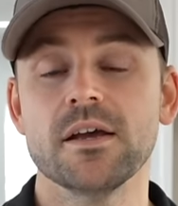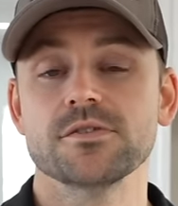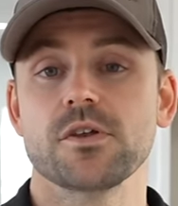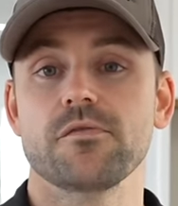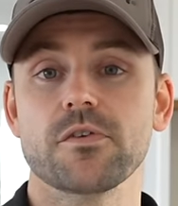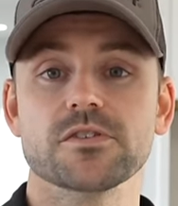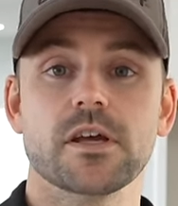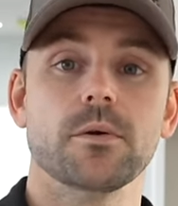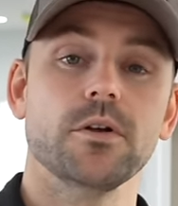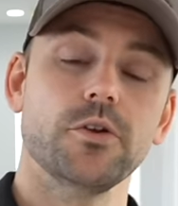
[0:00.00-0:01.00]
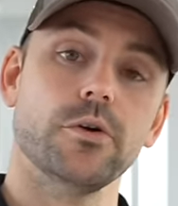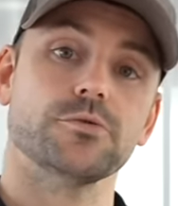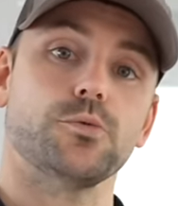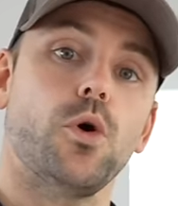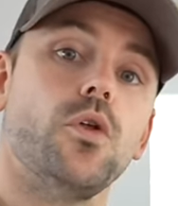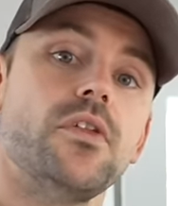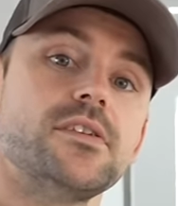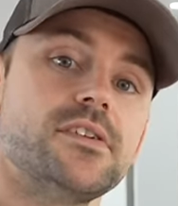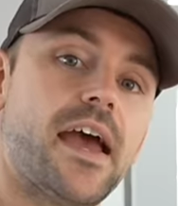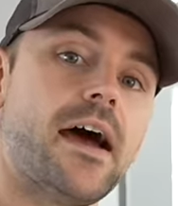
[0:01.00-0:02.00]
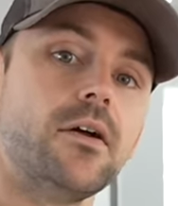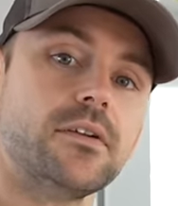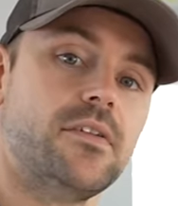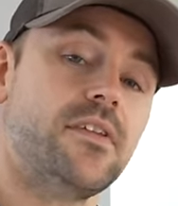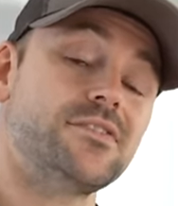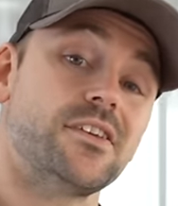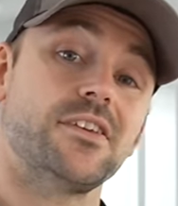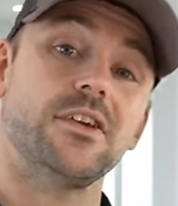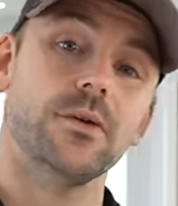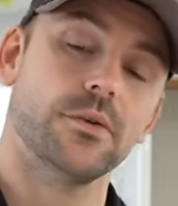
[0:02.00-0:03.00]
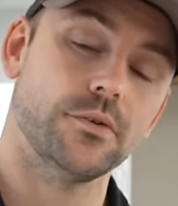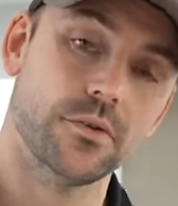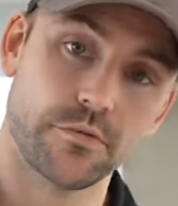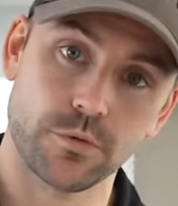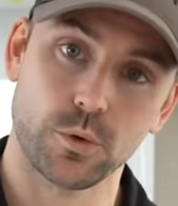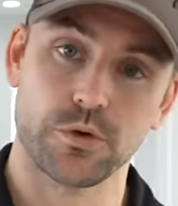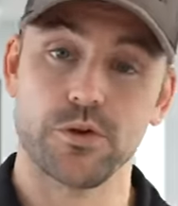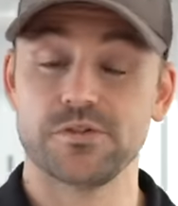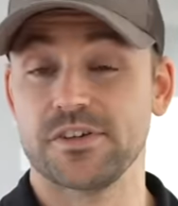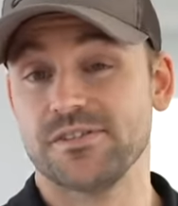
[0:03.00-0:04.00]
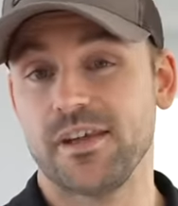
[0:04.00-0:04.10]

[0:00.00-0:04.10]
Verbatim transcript: So the first thing I'm gonna do is roll this out and then secure it to the floor using